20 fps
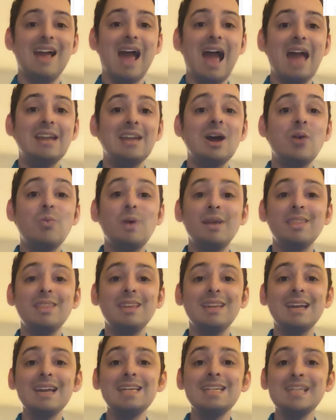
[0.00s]
Now, one
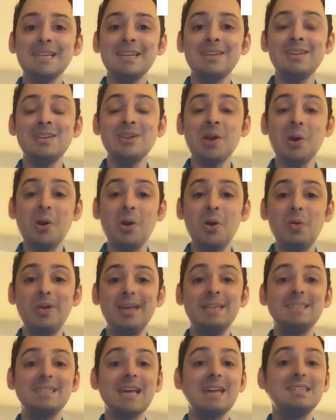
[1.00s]
thing I didn't know
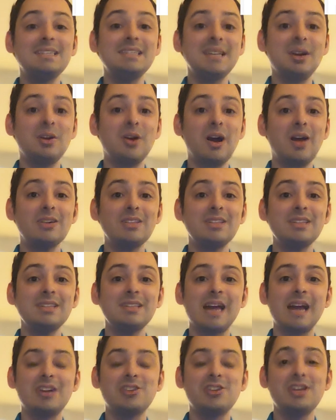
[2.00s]
is that Xerox
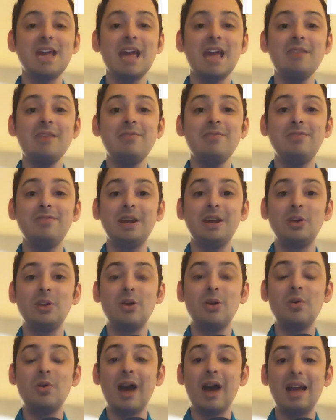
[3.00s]
is actually a
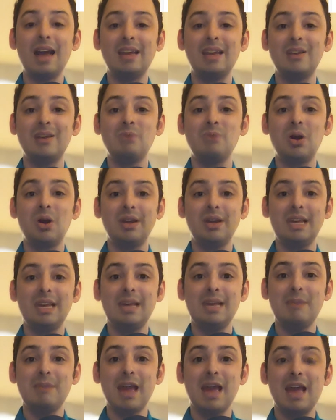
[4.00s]
Vero item on
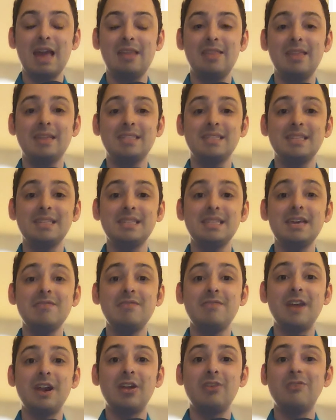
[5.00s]
eBay. This is the
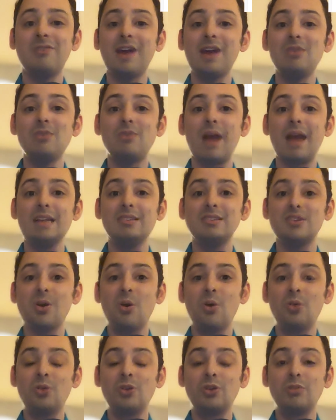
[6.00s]
Verified Rights
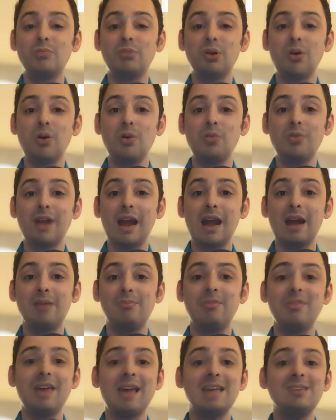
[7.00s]
Owner
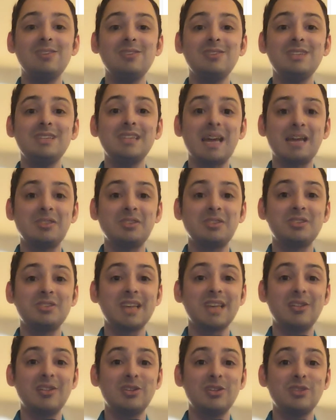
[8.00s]
program. Thank you to Desert
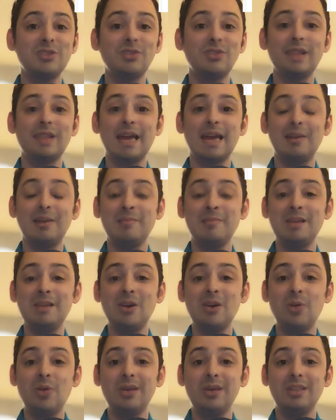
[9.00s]
Sellers for letting me
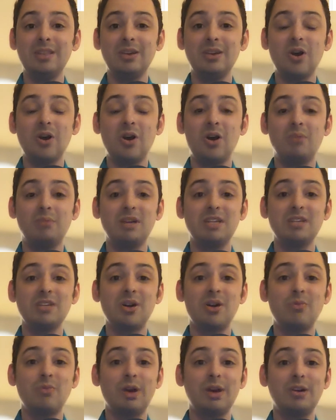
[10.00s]
know in the comment
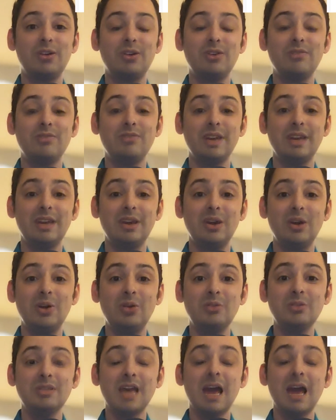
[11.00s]
on one of her videos.